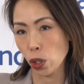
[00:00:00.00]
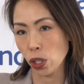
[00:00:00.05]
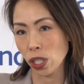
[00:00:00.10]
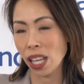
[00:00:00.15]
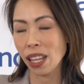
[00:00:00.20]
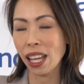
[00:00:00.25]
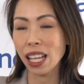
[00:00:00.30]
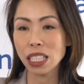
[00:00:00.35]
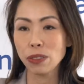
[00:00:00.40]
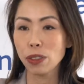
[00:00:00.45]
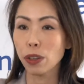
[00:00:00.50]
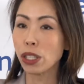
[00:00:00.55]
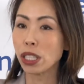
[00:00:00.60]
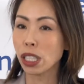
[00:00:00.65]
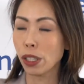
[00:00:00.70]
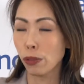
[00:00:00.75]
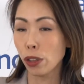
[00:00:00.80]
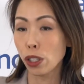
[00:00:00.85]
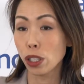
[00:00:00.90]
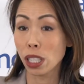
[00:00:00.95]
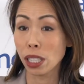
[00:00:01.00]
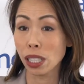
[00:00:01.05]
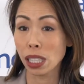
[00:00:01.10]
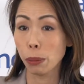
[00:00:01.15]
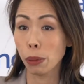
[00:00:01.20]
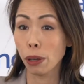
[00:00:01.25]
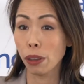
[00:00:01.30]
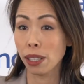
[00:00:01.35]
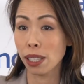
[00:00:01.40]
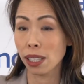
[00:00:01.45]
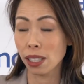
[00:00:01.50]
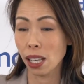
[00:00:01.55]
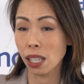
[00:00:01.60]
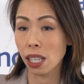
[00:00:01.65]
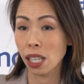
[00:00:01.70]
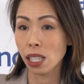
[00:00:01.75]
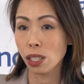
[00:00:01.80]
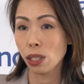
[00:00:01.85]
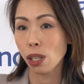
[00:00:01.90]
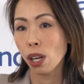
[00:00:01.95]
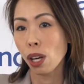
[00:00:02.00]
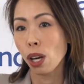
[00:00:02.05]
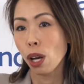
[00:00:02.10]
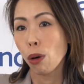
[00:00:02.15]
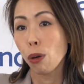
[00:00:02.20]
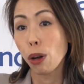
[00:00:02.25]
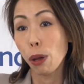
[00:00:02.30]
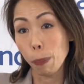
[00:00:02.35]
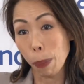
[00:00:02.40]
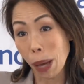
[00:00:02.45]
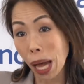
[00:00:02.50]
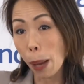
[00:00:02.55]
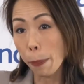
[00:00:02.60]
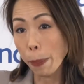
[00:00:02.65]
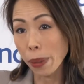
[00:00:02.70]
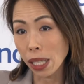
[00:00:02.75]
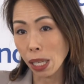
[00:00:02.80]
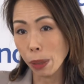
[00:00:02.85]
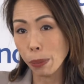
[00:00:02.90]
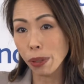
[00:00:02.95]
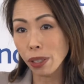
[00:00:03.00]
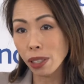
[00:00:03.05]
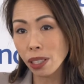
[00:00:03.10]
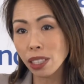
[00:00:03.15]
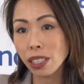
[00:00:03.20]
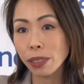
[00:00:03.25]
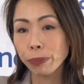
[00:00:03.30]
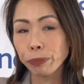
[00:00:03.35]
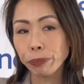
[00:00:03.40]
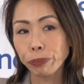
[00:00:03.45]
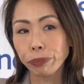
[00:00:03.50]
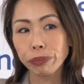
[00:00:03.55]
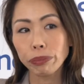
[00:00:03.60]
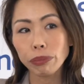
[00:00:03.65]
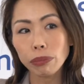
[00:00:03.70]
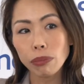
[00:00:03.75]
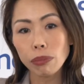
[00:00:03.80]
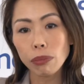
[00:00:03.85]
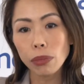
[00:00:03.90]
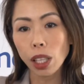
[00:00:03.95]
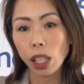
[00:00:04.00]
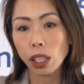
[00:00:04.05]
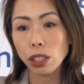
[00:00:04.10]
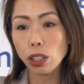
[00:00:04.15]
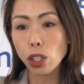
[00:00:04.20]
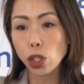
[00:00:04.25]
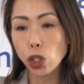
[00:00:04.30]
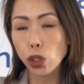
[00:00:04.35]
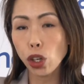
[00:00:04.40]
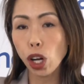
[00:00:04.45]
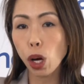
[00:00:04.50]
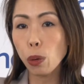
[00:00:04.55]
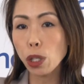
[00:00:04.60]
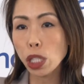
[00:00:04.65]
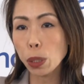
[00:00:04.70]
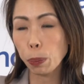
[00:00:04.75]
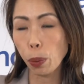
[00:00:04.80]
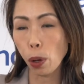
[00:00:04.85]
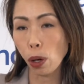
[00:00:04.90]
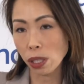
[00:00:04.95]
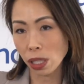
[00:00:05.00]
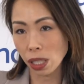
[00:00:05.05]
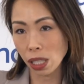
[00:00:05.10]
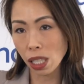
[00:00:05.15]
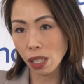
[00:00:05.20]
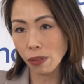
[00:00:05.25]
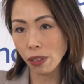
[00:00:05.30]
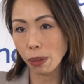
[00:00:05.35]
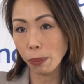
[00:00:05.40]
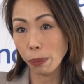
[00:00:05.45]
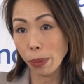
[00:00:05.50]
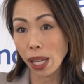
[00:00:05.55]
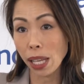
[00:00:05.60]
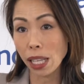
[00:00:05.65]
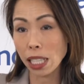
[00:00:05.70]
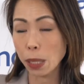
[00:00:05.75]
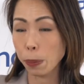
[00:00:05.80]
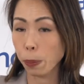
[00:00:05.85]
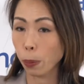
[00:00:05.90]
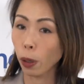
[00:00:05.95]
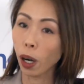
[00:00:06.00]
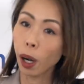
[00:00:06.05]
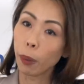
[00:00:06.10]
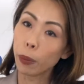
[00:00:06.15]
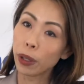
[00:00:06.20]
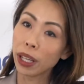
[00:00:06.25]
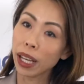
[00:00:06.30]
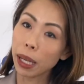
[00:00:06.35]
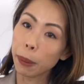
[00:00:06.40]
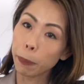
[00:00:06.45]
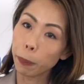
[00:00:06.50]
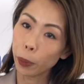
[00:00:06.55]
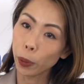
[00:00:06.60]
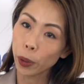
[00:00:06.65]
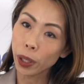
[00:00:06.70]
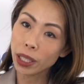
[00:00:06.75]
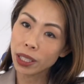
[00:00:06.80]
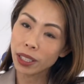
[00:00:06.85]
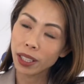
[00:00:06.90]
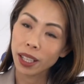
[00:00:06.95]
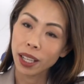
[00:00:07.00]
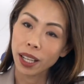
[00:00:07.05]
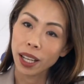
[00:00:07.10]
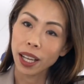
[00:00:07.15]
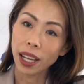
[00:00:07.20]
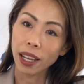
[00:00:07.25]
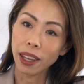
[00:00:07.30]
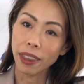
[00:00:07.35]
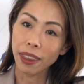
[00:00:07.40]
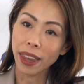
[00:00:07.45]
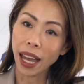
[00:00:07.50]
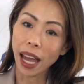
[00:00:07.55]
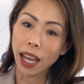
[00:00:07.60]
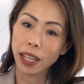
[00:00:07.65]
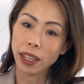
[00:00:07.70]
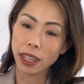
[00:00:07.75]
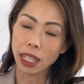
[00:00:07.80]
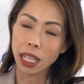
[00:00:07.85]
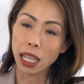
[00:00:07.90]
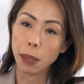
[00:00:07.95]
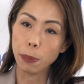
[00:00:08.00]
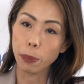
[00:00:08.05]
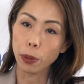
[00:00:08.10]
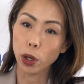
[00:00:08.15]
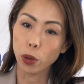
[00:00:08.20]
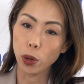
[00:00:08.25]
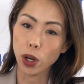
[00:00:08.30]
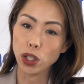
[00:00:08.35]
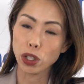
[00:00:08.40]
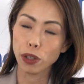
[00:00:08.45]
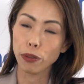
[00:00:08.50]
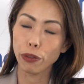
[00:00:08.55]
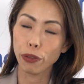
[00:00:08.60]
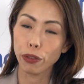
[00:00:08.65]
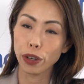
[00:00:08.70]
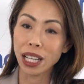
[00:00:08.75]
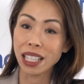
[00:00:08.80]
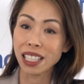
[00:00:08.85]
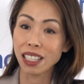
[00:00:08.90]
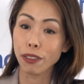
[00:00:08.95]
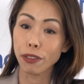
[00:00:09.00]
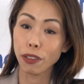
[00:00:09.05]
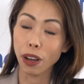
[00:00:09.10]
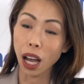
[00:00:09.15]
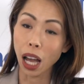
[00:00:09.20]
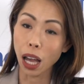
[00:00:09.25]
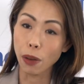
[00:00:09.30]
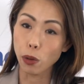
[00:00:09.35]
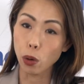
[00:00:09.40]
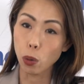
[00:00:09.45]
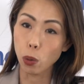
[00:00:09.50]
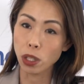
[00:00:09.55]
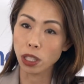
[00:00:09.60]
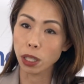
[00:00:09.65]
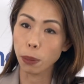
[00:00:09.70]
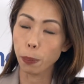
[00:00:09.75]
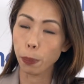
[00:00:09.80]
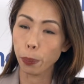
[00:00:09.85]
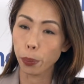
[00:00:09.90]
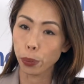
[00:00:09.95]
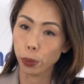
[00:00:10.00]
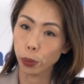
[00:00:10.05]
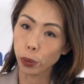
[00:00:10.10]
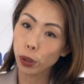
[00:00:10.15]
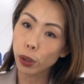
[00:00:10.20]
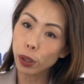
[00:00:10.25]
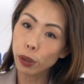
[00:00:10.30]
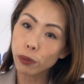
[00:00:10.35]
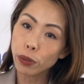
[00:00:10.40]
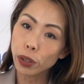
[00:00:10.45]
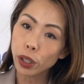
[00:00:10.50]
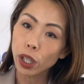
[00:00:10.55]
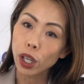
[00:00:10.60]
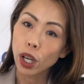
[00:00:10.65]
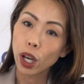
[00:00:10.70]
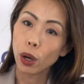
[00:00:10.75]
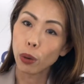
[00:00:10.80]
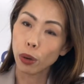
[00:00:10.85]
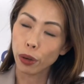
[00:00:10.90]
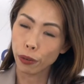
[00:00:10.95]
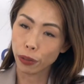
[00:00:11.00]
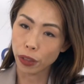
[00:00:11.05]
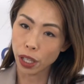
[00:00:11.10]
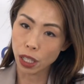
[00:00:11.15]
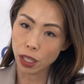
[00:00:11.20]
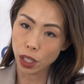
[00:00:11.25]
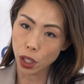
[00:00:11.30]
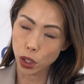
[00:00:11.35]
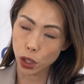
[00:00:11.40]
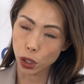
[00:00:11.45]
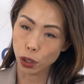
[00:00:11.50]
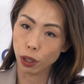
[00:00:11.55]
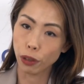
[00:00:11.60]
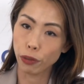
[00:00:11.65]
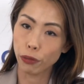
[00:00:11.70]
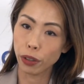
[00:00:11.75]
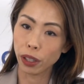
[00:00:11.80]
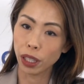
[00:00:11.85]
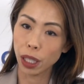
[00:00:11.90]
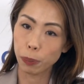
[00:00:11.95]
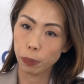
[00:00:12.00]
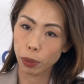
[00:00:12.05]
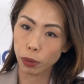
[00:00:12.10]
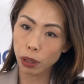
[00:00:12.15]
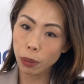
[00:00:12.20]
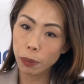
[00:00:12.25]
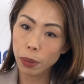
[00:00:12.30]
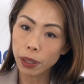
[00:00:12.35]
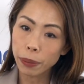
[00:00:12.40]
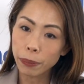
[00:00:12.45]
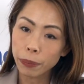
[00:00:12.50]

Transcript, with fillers: So that's very different to some of the studies with PARP inhibitors. So the trial was positive. It met its primary endpoint in that the progression-free survival was improved with the addition of veliparib.